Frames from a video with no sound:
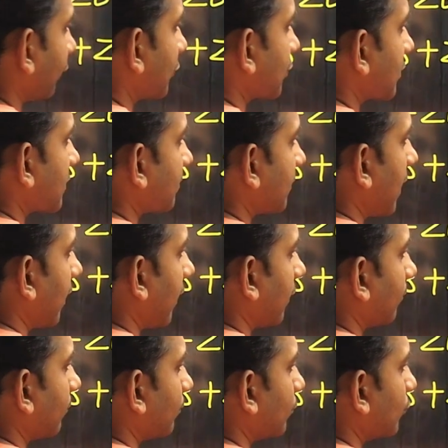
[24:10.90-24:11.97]
which is
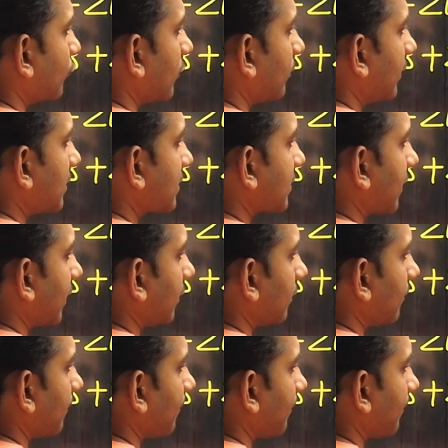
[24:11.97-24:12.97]
my movable scale,